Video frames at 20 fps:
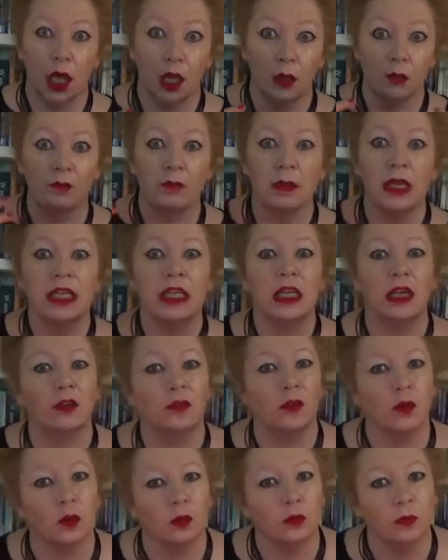
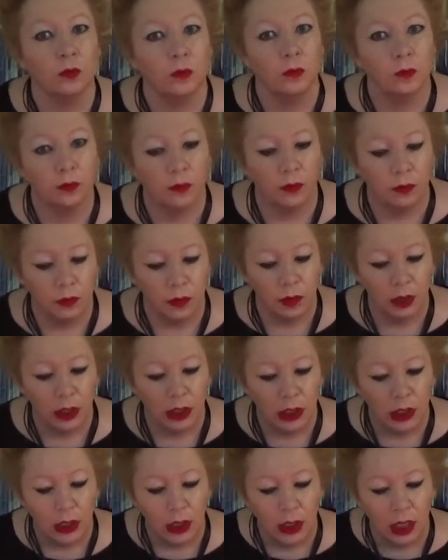meaningful,
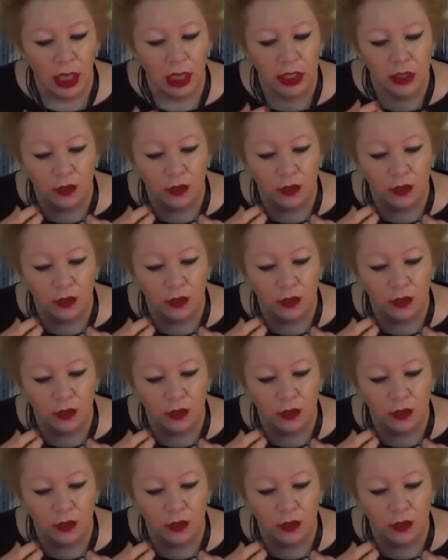and